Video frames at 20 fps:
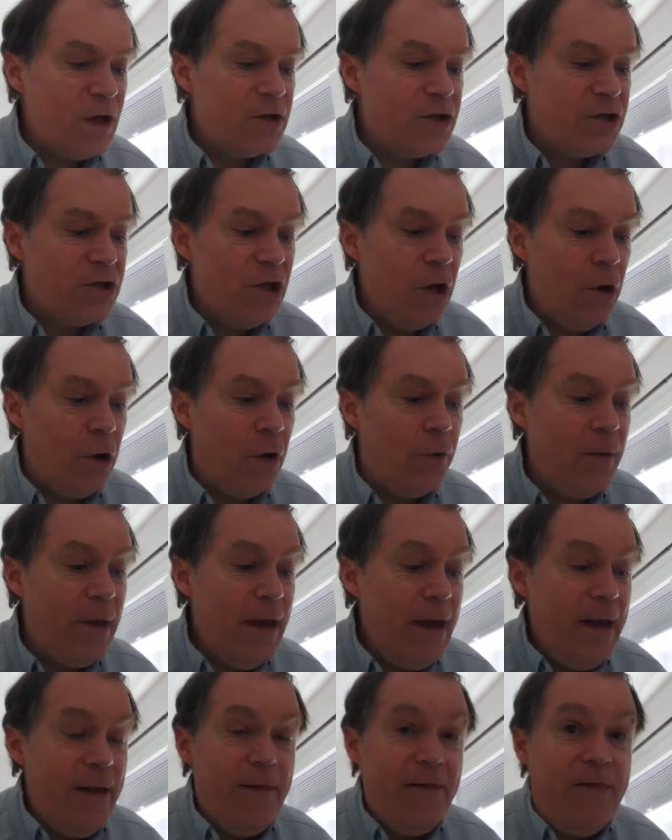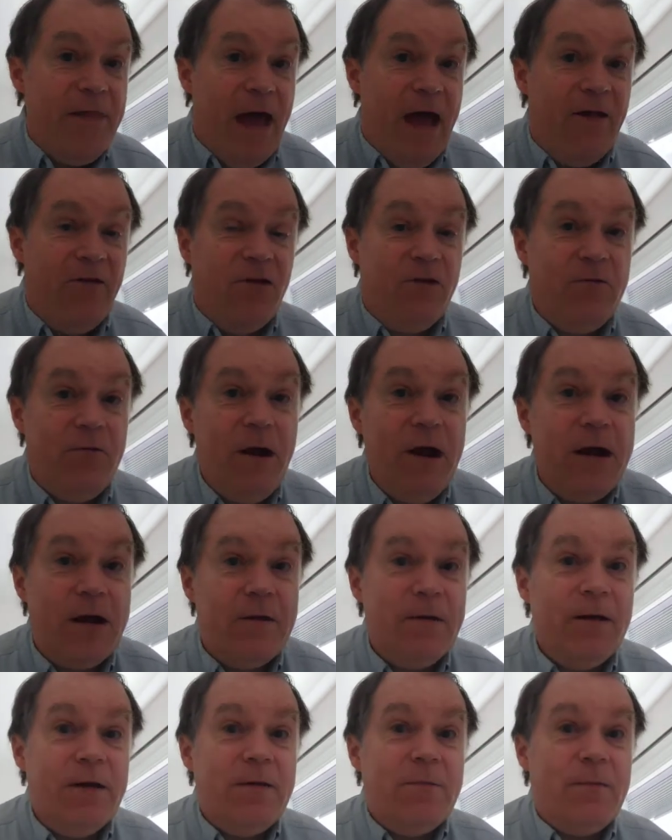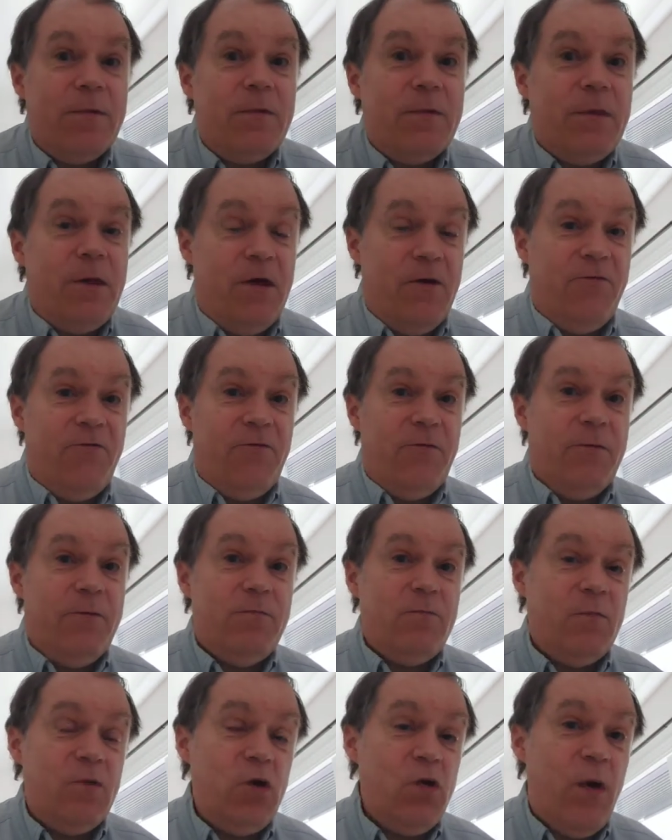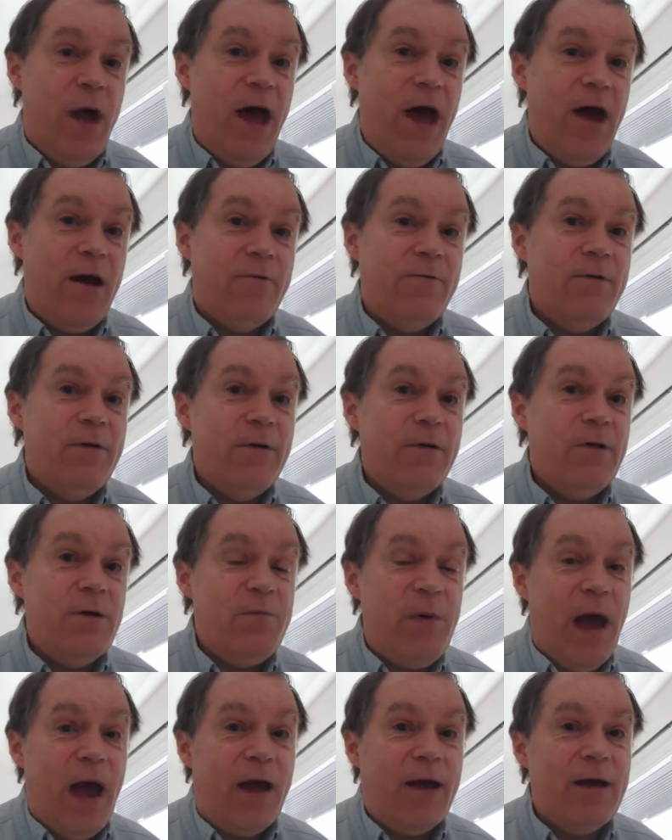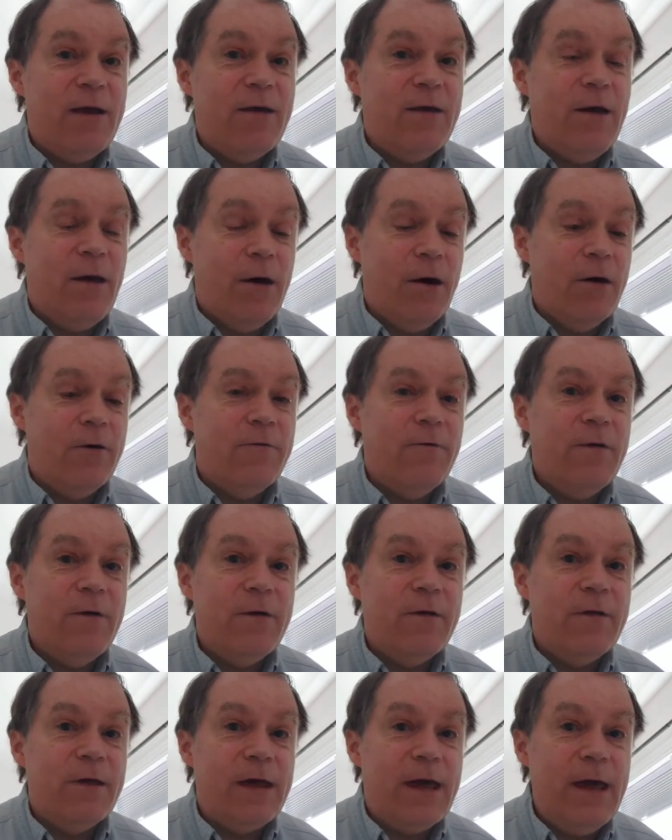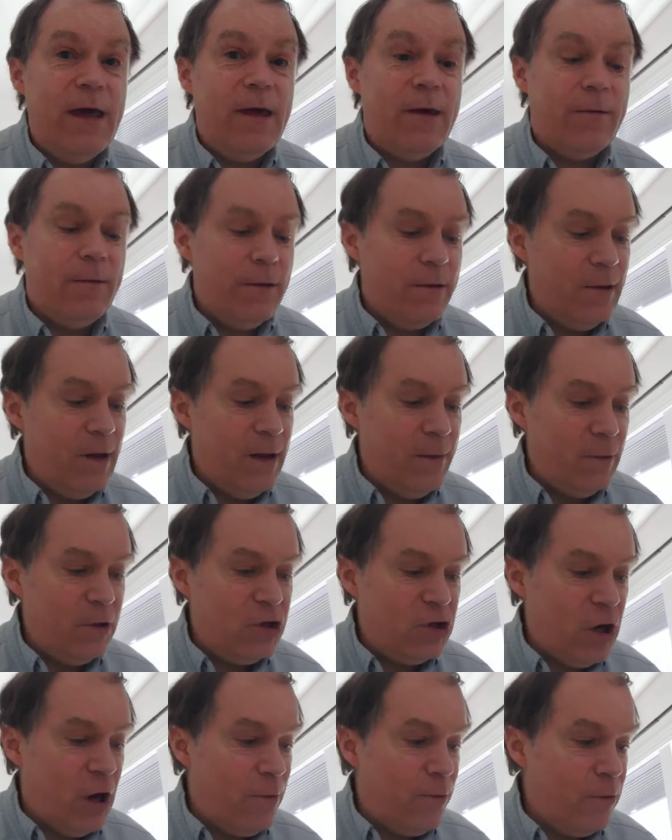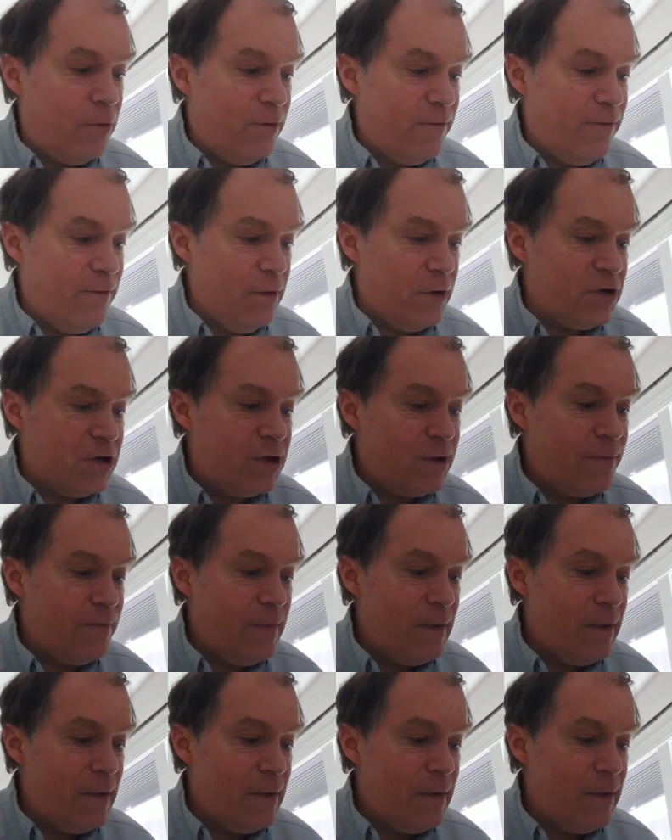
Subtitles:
So that's great if you have the backing of the king, namely Shapur I.